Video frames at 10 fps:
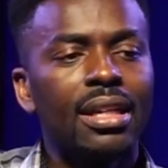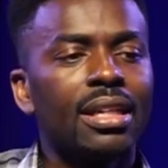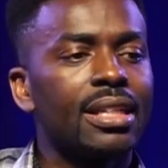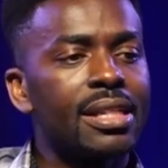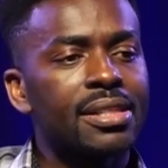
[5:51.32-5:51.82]

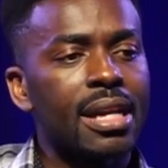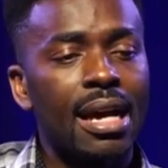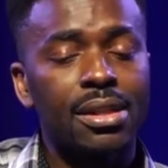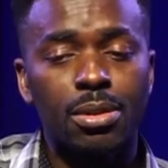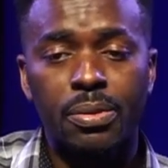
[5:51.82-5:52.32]
He didn't say a
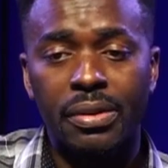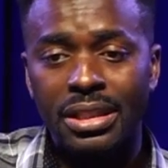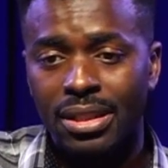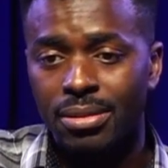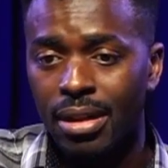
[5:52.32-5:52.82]
house of
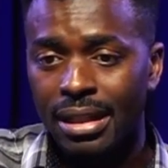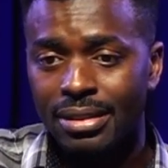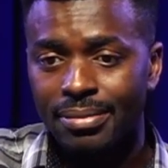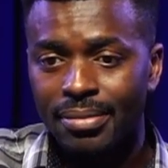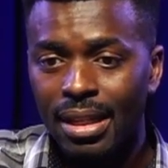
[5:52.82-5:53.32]
preaching, right?
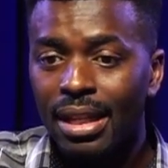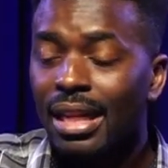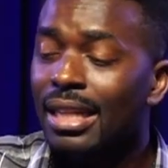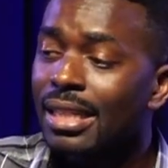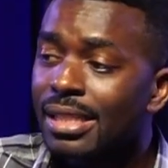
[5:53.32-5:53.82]

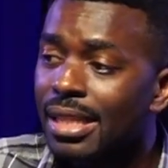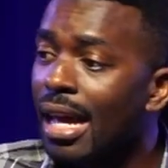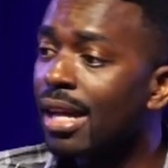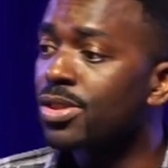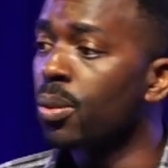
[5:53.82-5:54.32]
He didn't say a
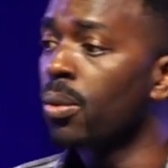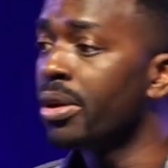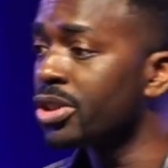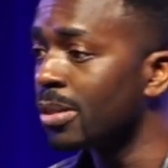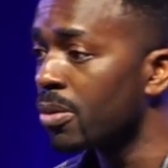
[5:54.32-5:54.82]
house of
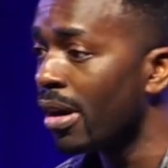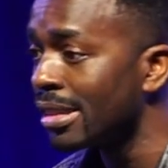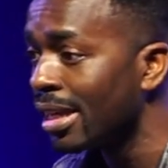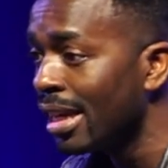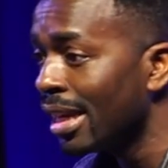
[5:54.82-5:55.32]
worship,
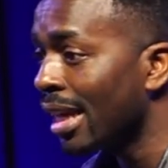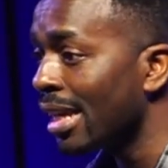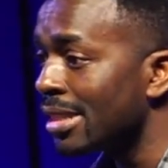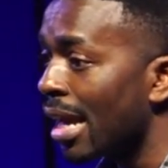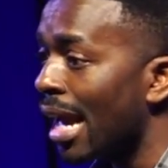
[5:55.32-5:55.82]
right? He
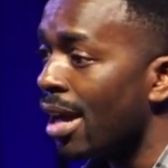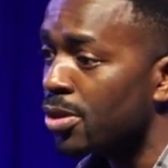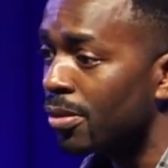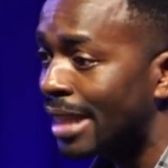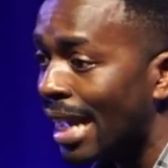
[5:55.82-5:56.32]
didn't say a house
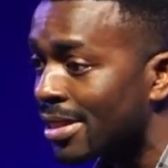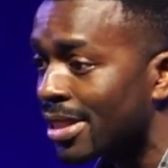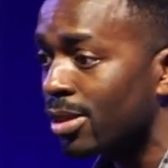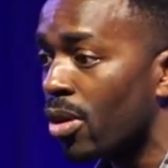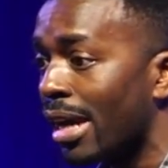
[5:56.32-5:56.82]
of
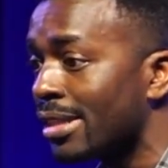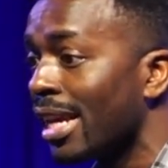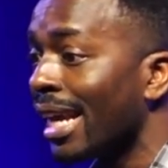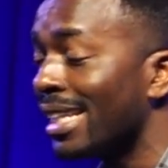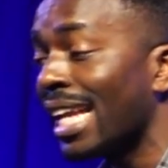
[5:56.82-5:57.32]
dancing, right?
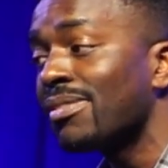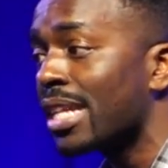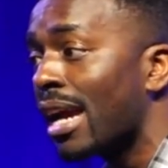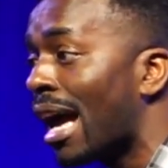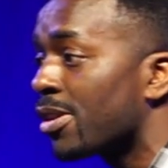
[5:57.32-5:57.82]
He didn't
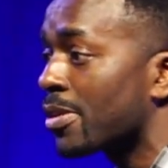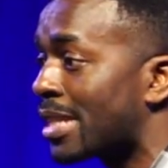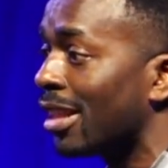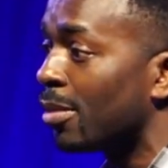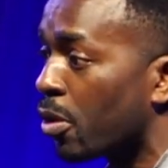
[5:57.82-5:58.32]
say a house of
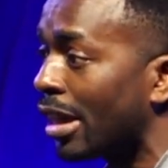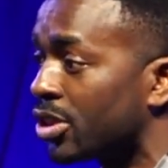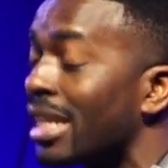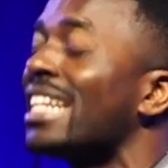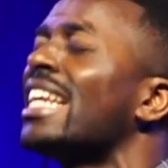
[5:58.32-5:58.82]

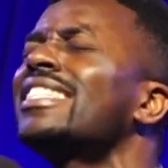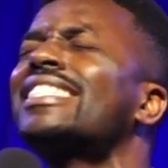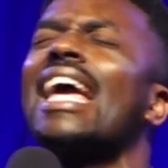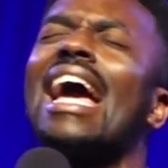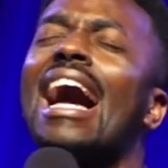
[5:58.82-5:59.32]
celebration. He didn't
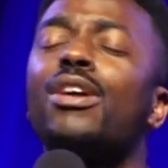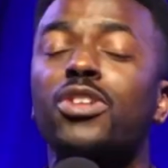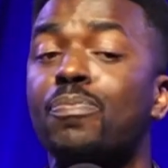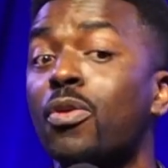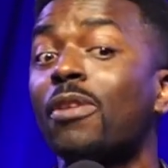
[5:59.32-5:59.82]
say a house
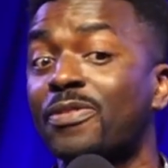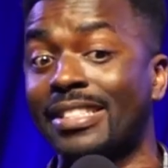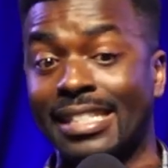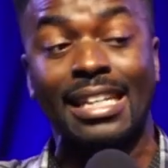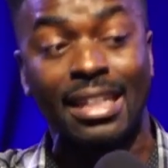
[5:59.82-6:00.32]
of
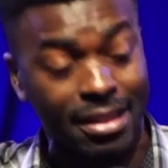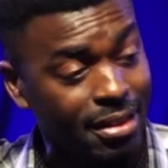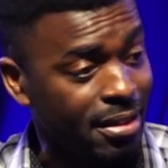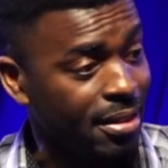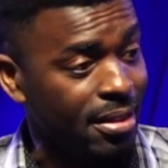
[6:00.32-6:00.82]
prophecy.
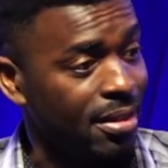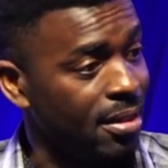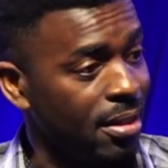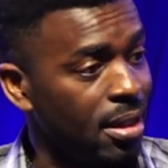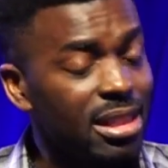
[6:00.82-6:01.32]

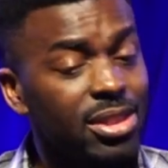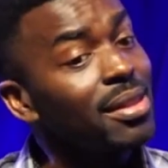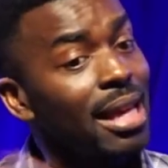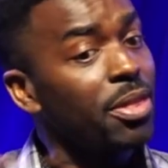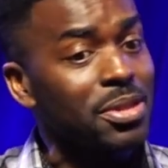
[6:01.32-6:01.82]
It's
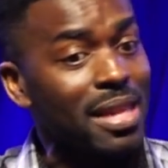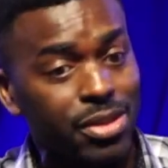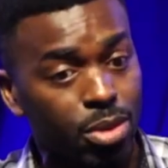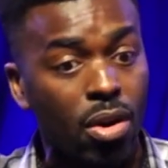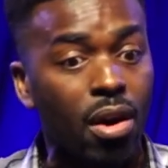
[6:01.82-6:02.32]
not that those
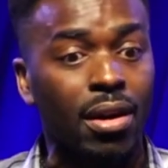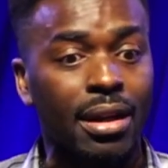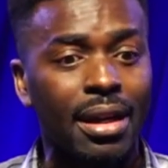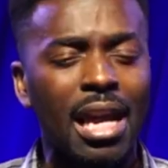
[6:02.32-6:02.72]
things are wrong.